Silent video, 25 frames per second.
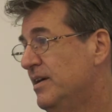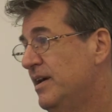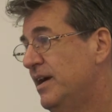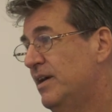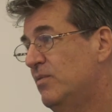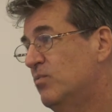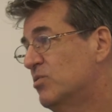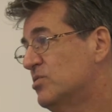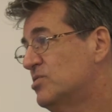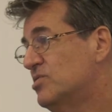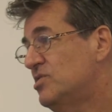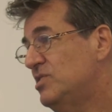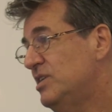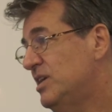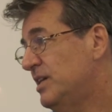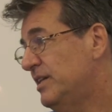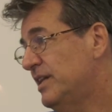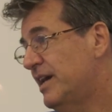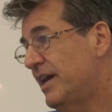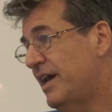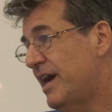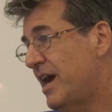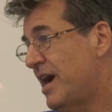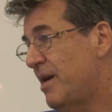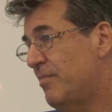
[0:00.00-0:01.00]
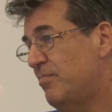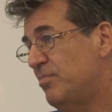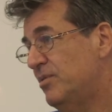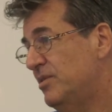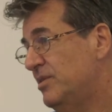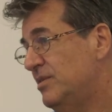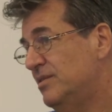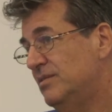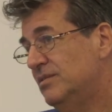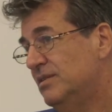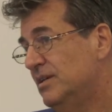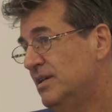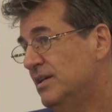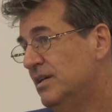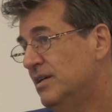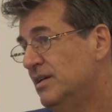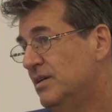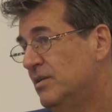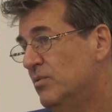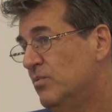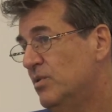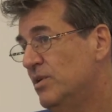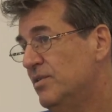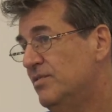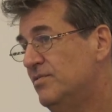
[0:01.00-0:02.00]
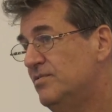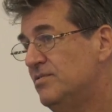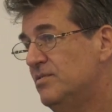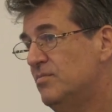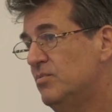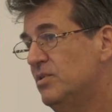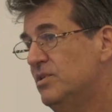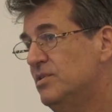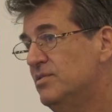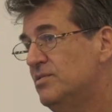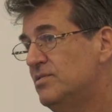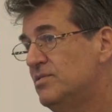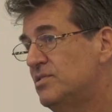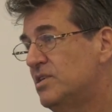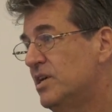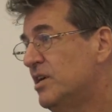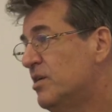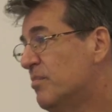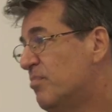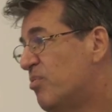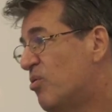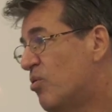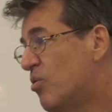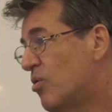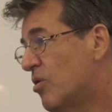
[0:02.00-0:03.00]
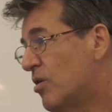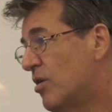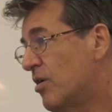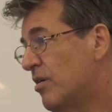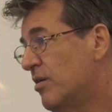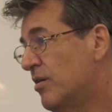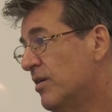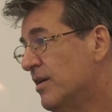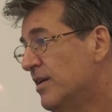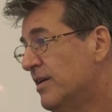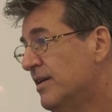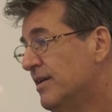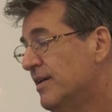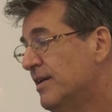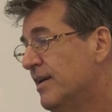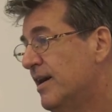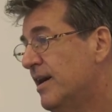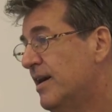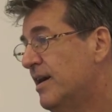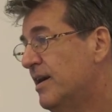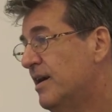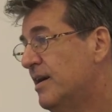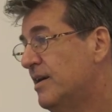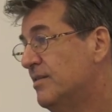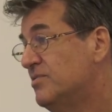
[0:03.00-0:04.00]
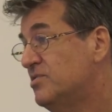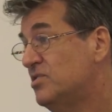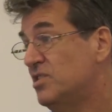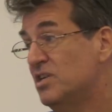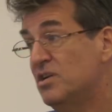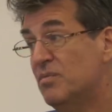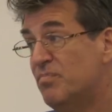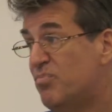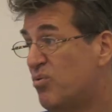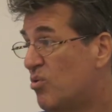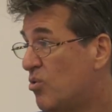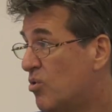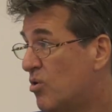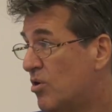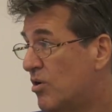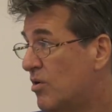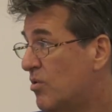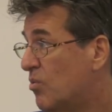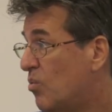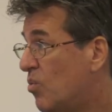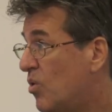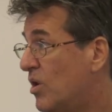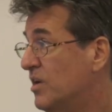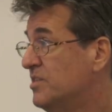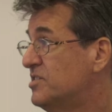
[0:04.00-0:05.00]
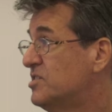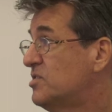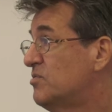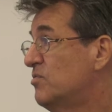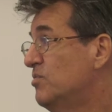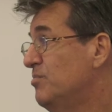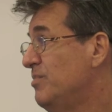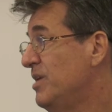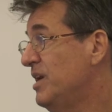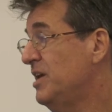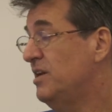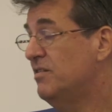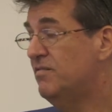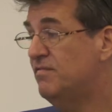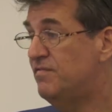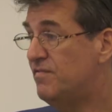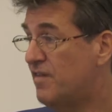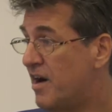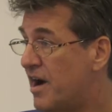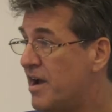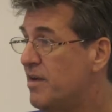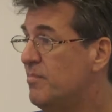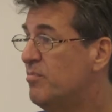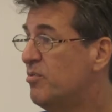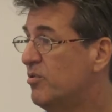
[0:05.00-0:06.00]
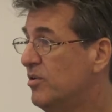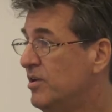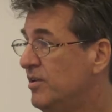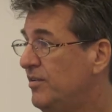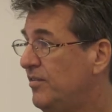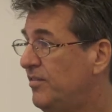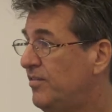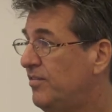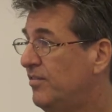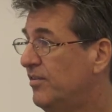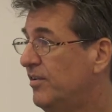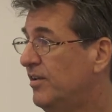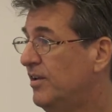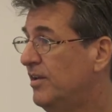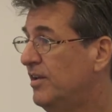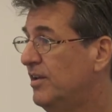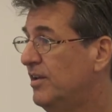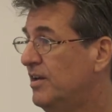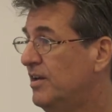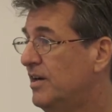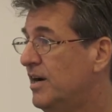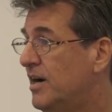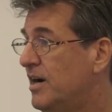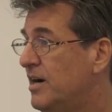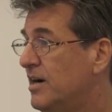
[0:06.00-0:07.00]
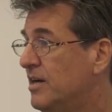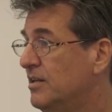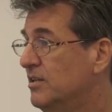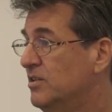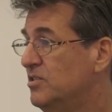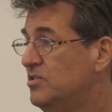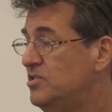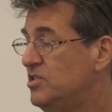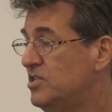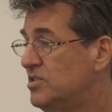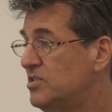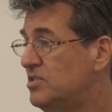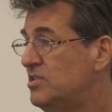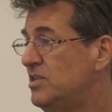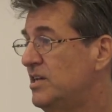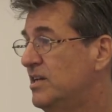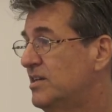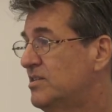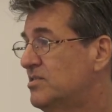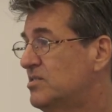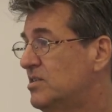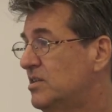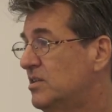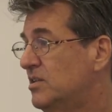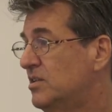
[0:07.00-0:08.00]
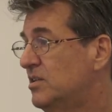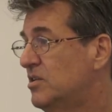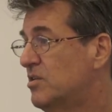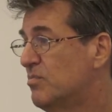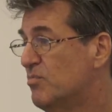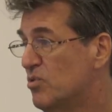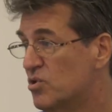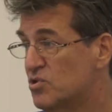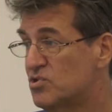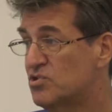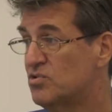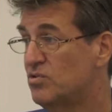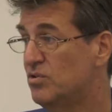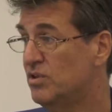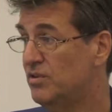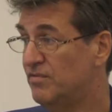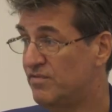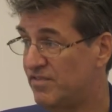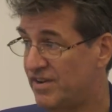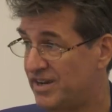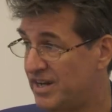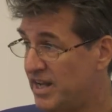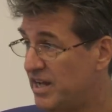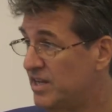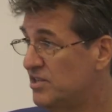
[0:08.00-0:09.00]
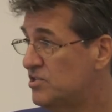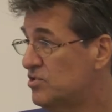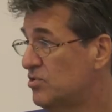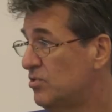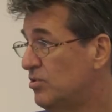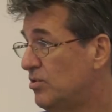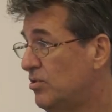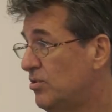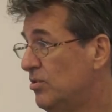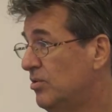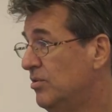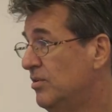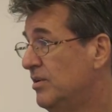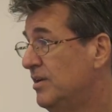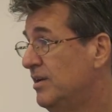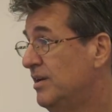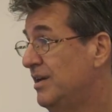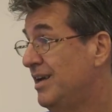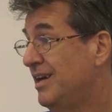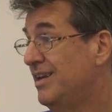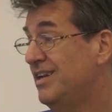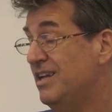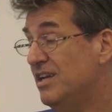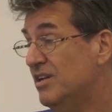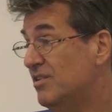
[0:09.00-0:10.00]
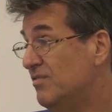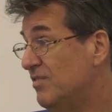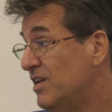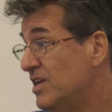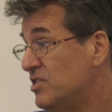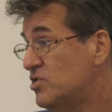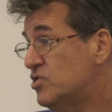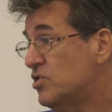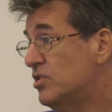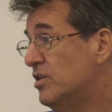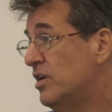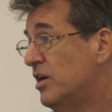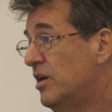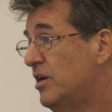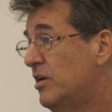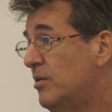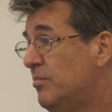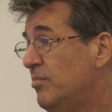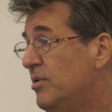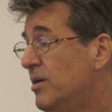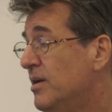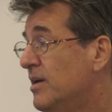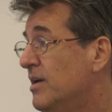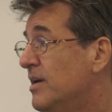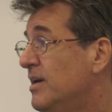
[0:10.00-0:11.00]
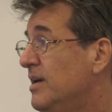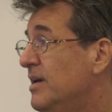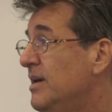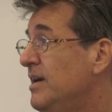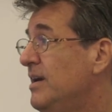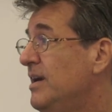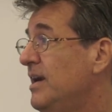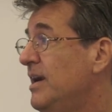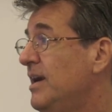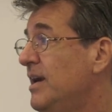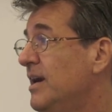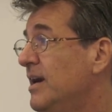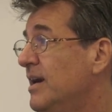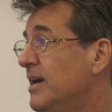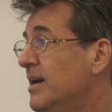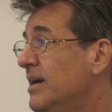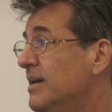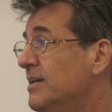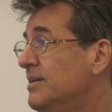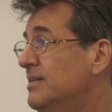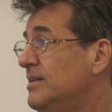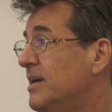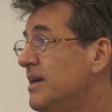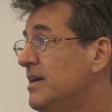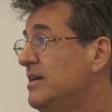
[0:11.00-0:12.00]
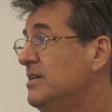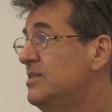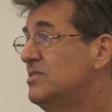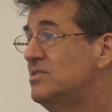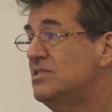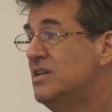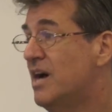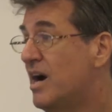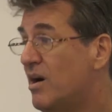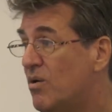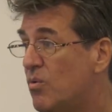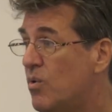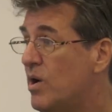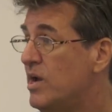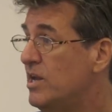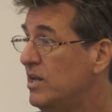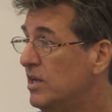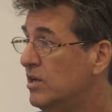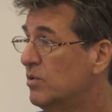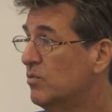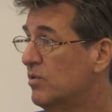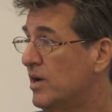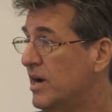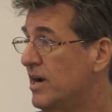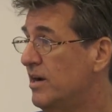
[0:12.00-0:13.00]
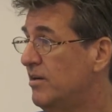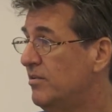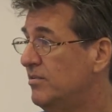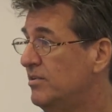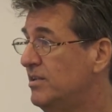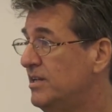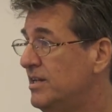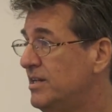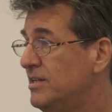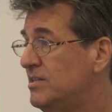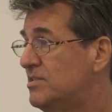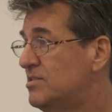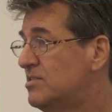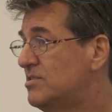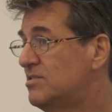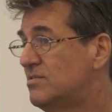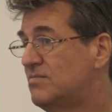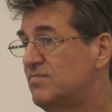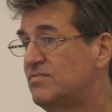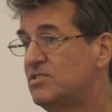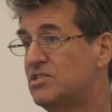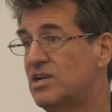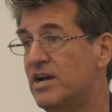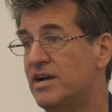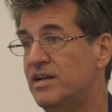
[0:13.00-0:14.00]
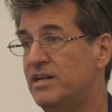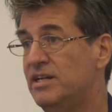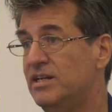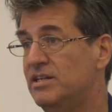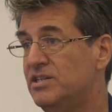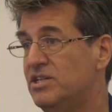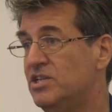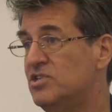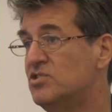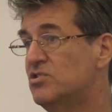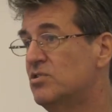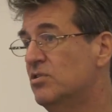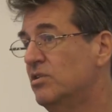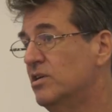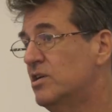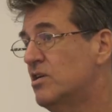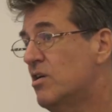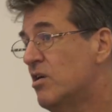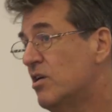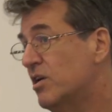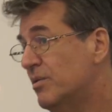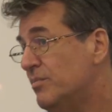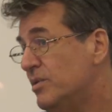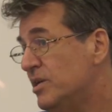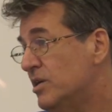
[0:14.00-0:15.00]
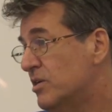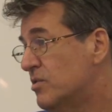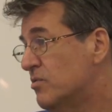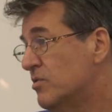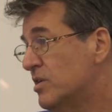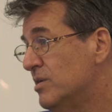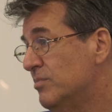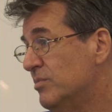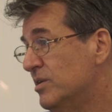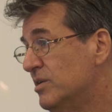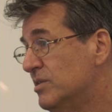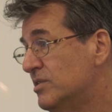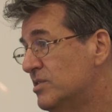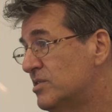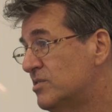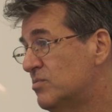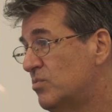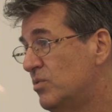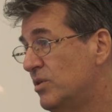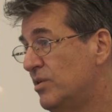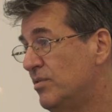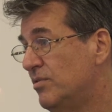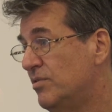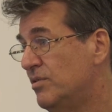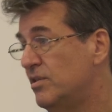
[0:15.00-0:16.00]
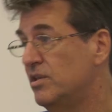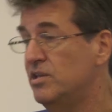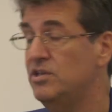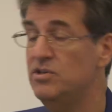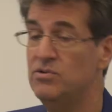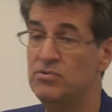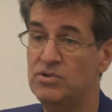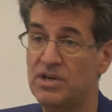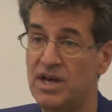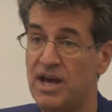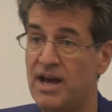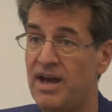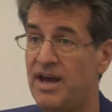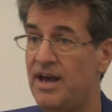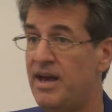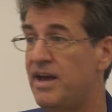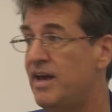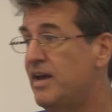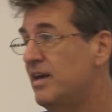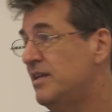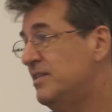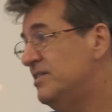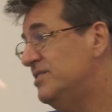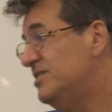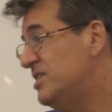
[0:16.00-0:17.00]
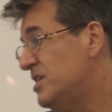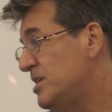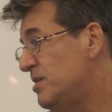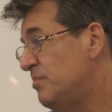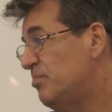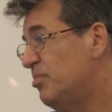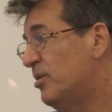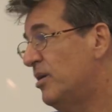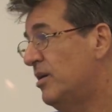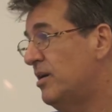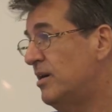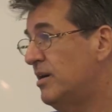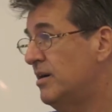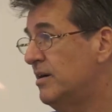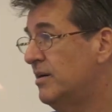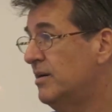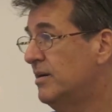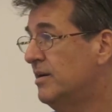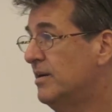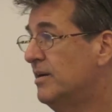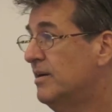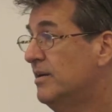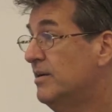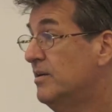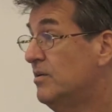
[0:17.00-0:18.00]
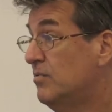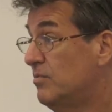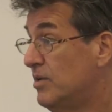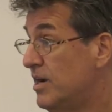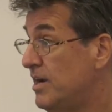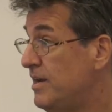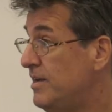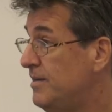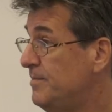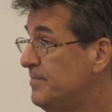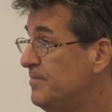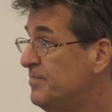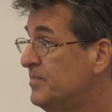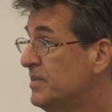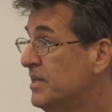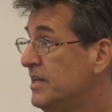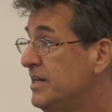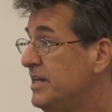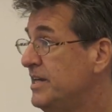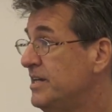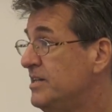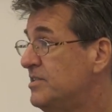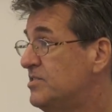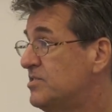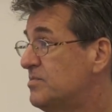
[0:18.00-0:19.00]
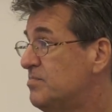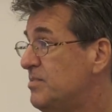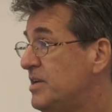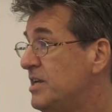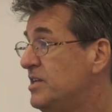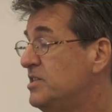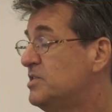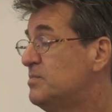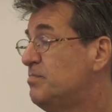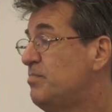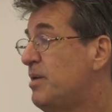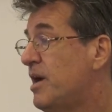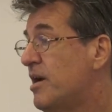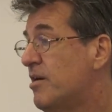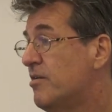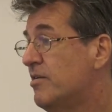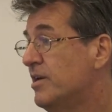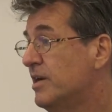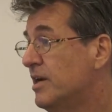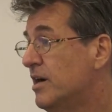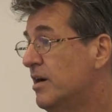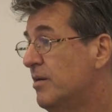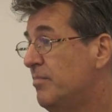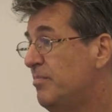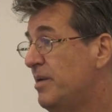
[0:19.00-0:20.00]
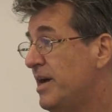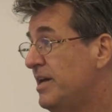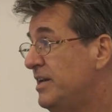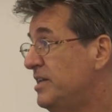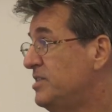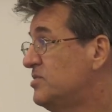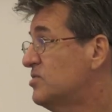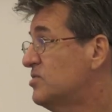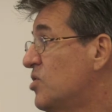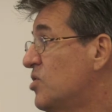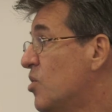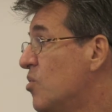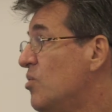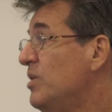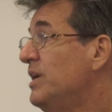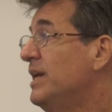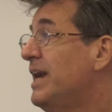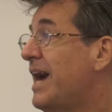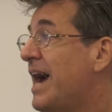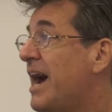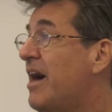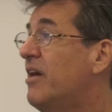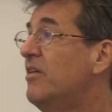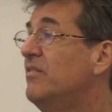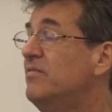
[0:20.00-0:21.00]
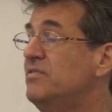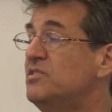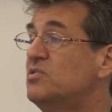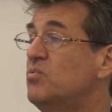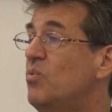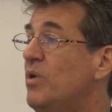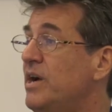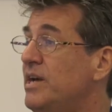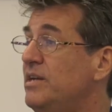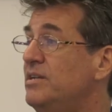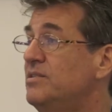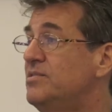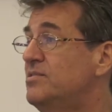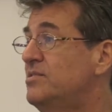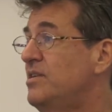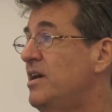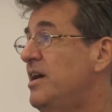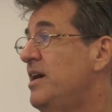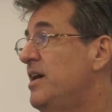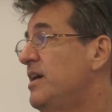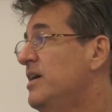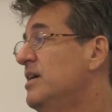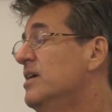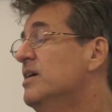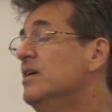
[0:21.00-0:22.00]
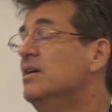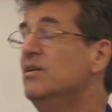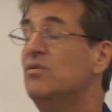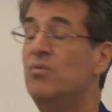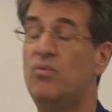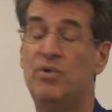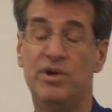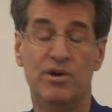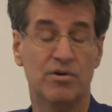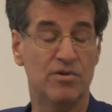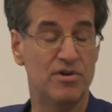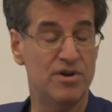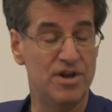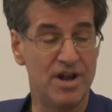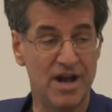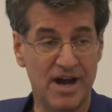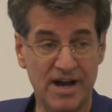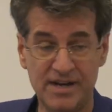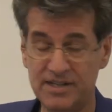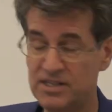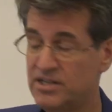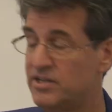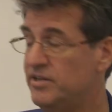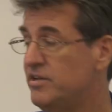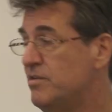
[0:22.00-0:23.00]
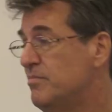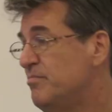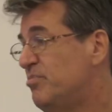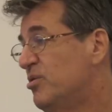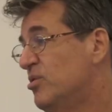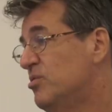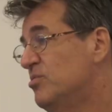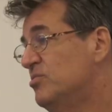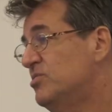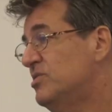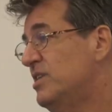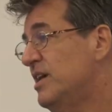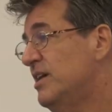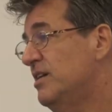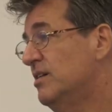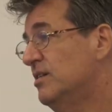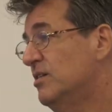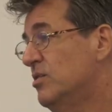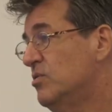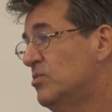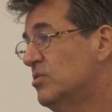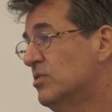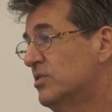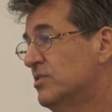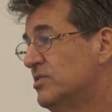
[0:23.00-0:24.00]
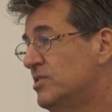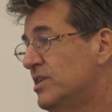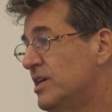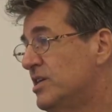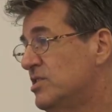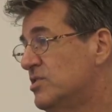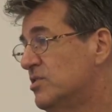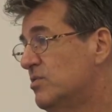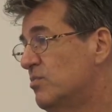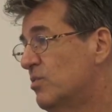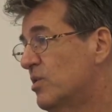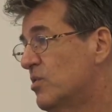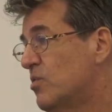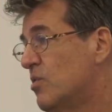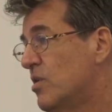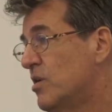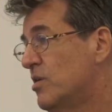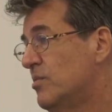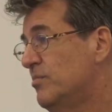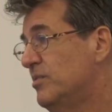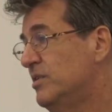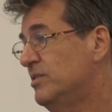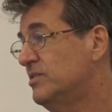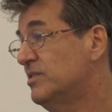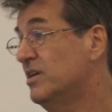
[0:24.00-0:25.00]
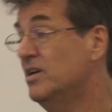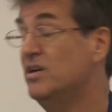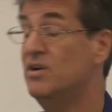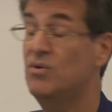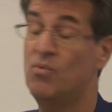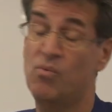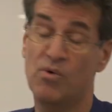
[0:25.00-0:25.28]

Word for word: And we're seeing that happen with, with Singapore. Uh, Singapore wants to remain a vibrant uh, logistics and commercial and financial and innovation hub, and it's not waiting around. It's signing digital economy agreements with the UK, DEPA, right? It's, it's pairing up and going out of its way to say, we are not going to impose data localization requirements.